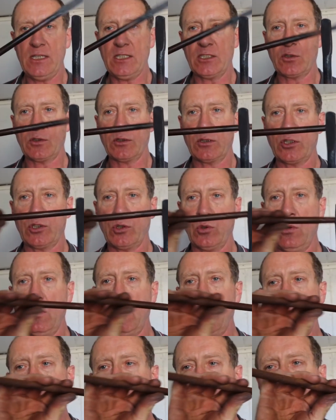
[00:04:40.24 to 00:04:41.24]
This
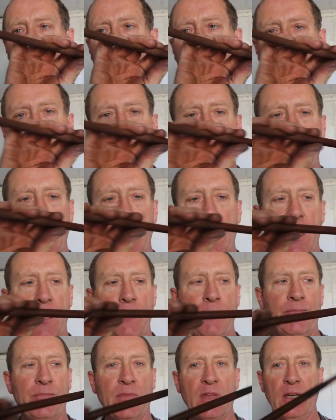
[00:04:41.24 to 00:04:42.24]
short one
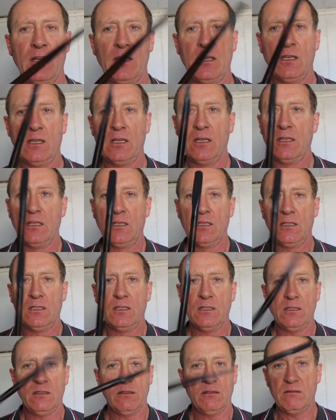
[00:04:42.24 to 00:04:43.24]
there,
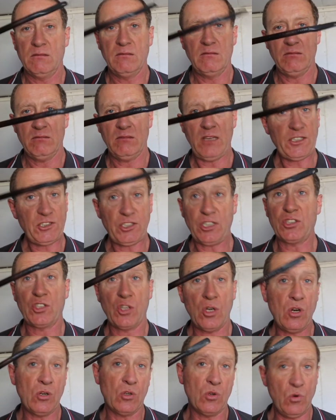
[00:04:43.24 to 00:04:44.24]
that's your
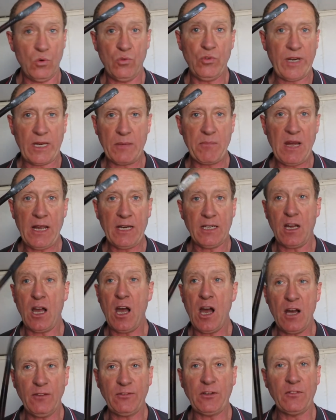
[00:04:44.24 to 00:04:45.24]
tong already made.
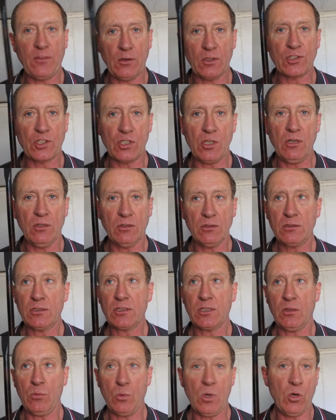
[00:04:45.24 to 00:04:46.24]
Half of your
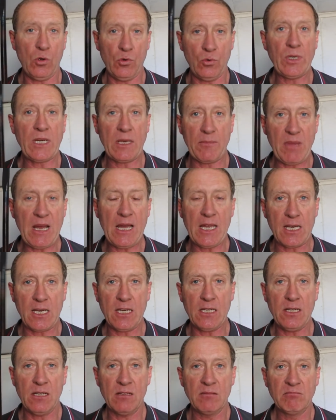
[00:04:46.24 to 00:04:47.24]
tongs were already
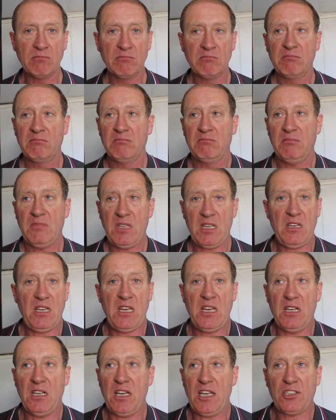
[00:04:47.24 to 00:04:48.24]
made
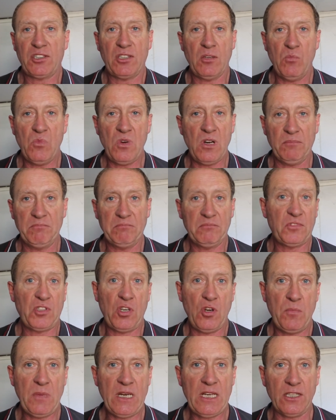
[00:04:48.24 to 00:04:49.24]
in less than what,
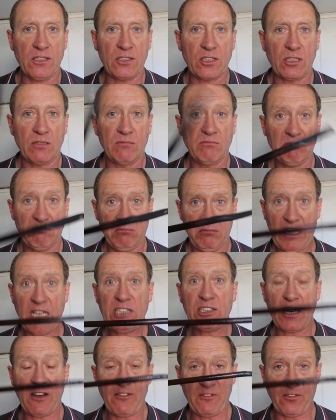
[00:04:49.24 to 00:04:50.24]
2 minutes.
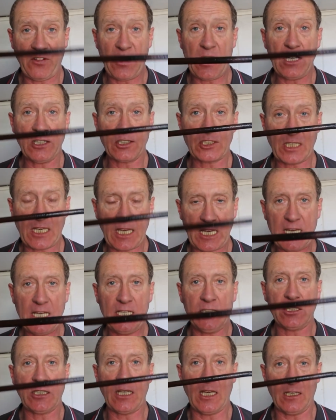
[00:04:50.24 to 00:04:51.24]
That's how fast,
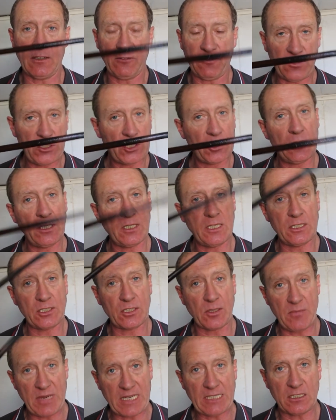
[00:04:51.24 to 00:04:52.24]
easy and efficient it is
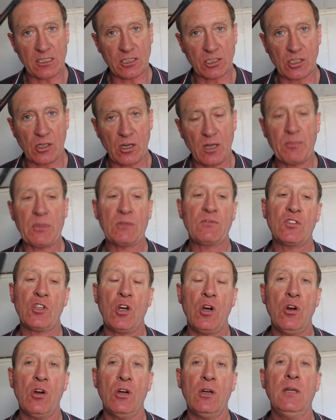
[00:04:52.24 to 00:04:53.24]
to make this type of
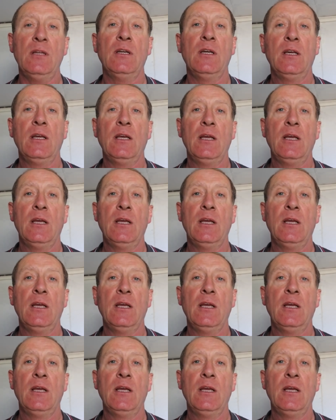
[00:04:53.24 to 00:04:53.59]
tong,